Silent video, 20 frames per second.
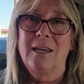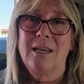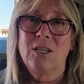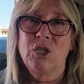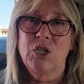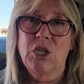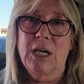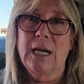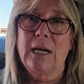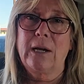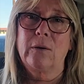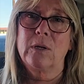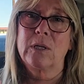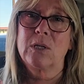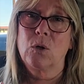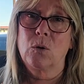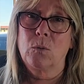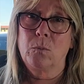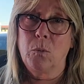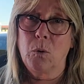
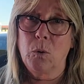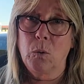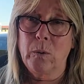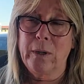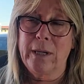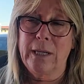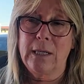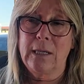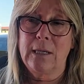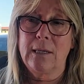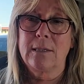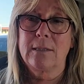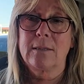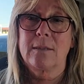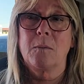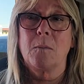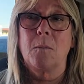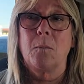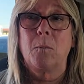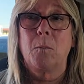Jackeries or
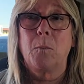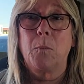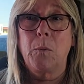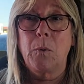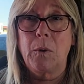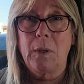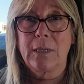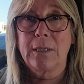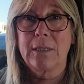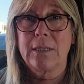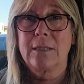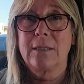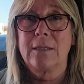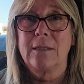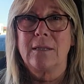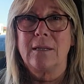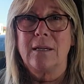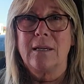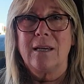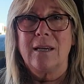Bluettis. But
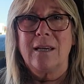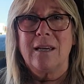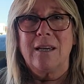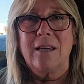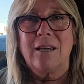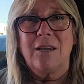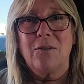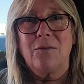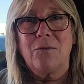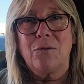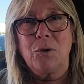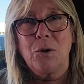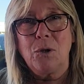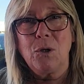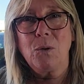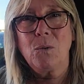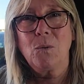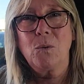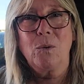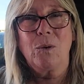if
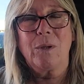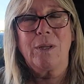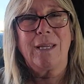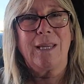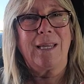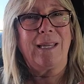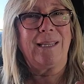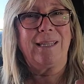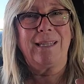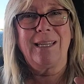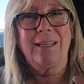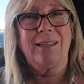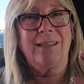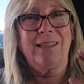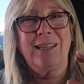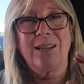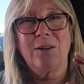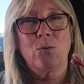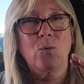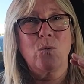
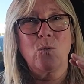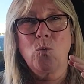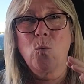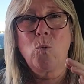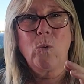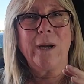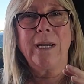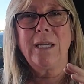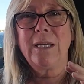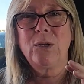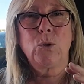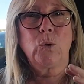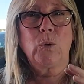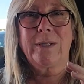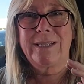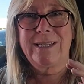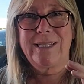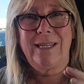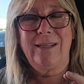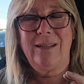the way
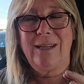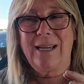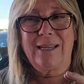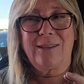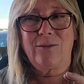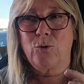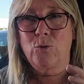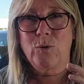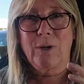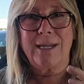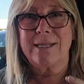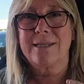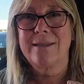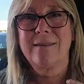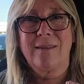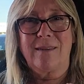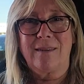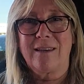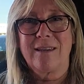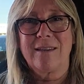to address
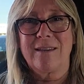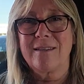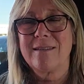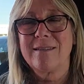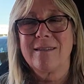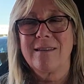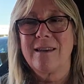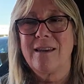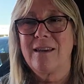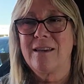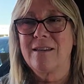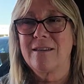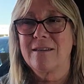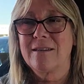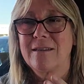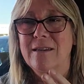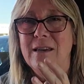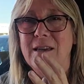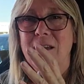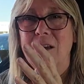this
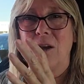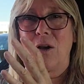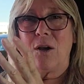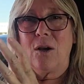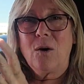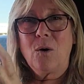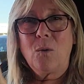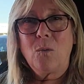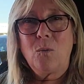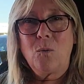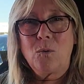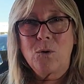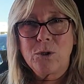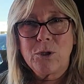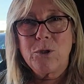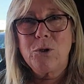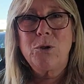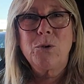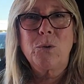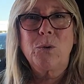is, what
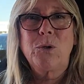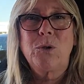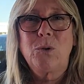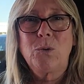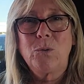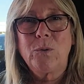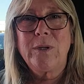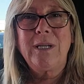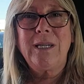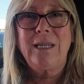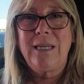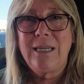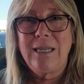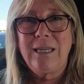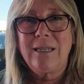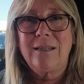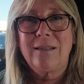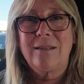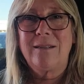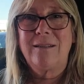do you
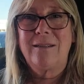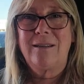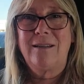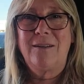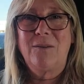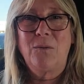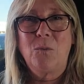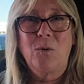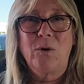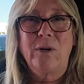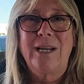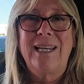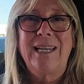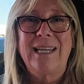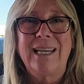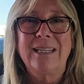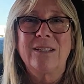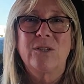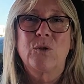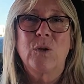need? What
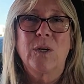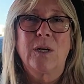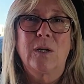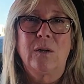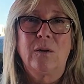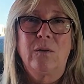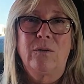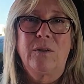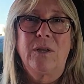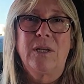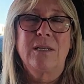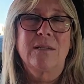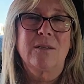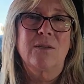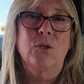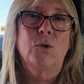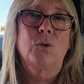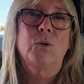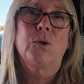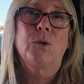electrical things
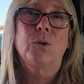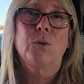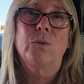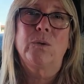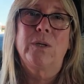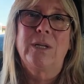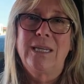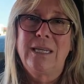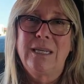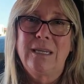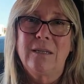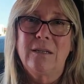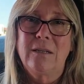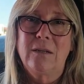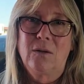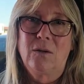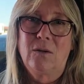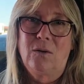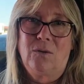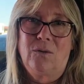do you
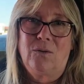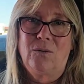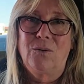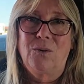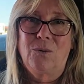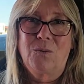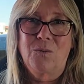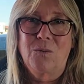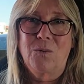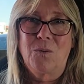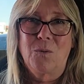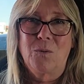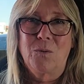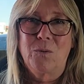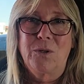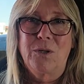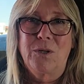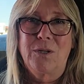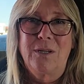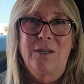need on the
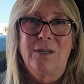road?